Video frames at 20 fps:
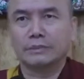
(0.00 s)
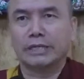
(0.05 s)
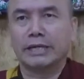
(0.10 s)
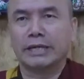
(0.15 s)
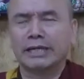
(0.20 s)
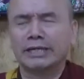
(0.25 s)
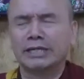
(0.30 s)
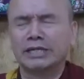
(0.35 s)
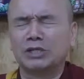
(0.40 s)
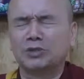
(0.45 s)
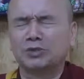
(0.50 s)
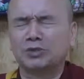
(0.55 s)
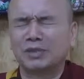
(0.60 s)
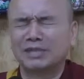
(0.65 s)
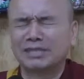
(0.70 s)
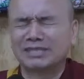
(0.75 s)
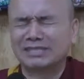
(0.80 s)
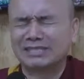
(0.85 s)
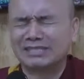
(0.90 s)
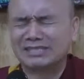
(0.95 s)
And it
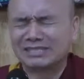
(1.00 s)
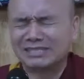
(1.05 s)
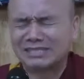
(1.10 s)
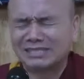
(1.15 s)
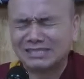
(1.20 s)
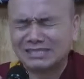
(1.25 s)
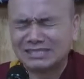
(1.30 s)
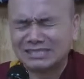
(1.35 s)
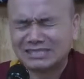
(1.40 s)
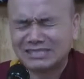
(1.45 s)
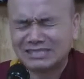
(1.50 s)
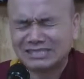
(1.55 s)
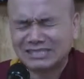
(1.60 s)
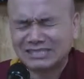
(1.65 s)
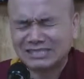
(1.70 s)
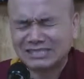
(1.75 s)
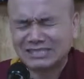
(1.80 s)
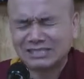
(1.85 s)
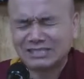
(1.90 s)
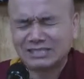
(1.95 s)

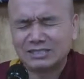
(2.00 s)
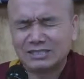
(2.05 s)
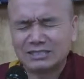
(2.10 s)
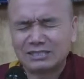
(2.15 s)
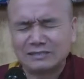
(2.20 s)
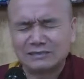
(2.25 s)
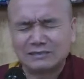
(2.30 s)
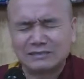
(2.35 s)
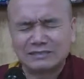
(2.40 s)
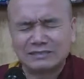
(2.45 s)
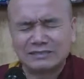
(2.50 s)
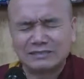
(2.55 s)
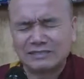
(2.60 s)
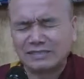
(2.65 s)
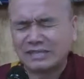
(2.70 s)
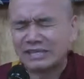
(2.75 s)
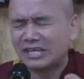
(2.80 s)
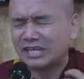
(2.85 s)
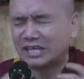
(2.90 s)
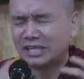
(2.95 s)
was
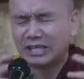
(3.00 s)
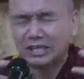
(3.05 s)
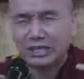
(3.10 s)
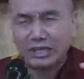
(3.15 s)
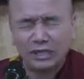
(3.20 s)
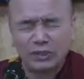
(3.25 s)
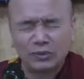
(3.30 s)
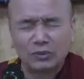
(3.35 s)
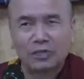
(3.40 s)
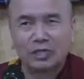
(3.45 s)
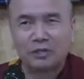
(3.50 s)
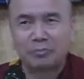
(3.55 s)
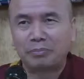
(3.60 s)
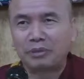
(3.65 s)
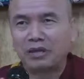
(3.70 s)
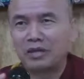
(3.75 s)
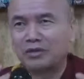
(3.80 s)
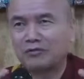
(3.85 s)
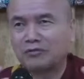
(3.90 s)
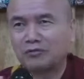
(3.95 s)
acutely
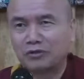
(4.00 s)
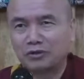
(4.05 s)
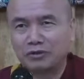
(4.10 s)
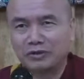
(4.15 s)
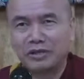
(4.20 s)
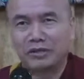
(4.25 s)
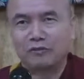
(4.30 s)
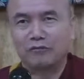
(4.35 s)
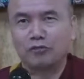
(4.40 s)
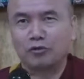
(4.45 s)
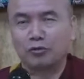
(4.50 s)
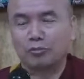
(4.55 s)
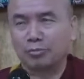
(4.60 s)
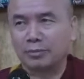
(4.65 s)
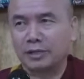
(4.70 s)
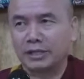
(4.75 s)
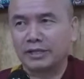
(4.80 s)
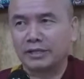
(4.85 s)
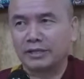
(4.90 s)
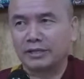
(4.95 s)
painful thing for
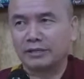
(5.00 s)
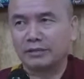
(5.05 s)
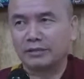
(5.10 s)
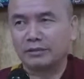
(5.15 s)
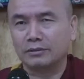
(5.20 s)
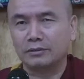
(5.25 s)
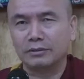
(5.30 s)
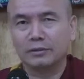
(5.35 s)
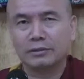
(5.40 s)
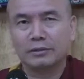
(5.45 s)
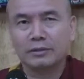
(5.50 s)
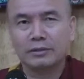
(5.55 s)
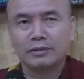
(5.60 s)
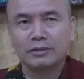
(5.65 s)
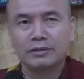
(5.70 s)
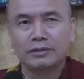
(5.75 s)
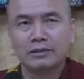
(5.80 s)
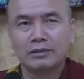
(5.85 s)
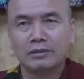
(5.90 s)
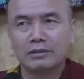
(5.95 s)
me.
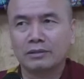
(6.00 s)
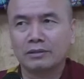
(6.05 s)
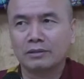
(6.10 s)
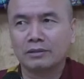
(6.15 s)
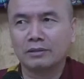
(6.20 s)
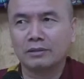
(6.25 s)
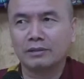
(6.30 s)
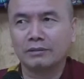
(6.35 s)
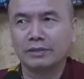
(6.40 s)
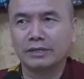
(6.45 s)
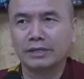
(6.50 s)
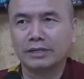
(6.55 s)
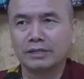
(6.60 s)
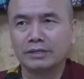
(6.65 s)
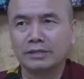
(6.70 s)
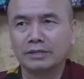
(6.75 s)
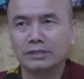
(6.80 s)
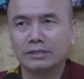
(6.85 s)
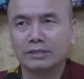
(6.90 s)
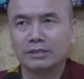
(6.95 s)

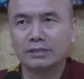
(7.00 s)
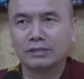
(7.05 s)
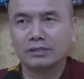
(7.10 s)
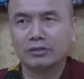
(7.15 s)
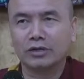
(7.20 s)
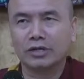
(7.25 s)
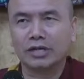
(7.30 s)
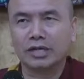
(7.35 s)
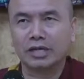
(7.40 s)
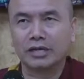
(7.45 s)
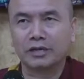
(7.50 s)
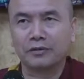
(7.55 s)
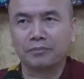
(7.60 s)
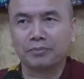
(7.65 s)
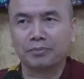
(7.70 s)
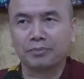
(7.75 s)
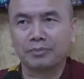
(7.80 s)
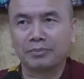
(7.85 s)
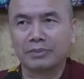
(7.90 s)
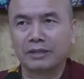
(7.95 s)
Right? Okay,
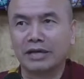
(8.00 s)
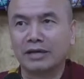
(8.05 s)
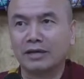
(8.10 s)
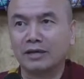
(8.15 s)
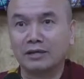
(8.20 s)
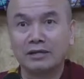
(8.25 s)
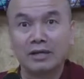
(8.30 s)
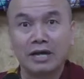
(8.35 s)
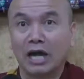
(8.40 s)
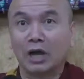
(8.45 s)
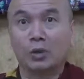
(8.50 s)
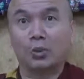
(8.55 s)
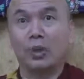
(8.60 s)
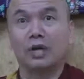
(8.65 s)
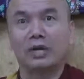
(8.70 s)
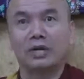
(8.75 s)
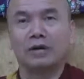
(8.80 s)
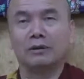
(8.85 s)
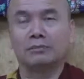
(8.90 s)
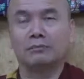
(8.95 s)
then I
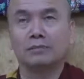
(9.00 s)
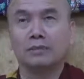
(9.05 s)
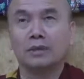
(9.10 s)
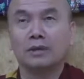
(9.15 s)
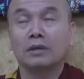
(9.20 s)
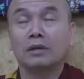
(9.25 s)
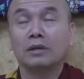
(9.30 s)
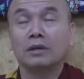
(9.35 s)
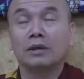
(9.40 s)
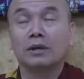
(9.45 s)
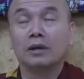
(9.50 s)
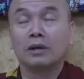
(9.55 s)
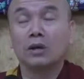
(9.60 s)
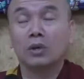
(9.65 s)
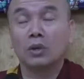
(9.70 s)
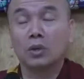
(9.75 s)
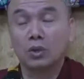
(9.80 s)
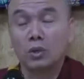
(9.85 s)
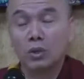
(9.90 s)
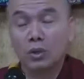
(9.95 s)
woke up.
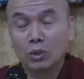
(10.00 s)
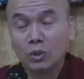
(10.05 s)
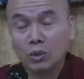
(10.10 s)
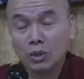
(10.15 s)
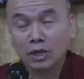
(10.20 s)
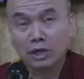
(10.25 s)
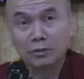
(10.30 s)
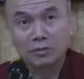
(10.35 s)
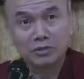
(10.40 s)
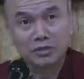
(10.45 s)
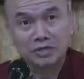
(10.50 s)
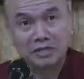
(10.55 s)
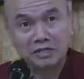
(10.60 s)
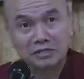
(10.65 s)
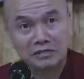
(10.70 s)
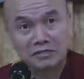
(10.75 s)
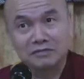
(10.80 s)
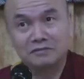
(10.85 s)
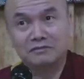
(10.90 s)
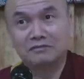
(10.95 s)
Oh, I'm
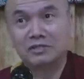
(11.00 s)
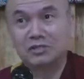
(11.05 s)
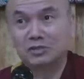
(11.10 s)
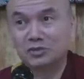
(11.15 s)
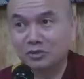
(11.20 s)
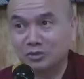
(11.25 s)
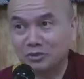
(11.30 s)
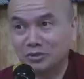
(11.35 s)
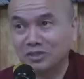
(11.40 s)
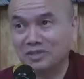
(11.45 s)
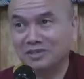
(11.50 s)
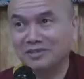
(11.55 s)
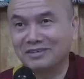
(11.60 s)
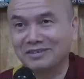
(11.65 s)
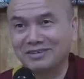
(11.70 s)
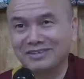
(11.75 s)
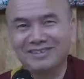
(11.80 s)
relieved. It's not real.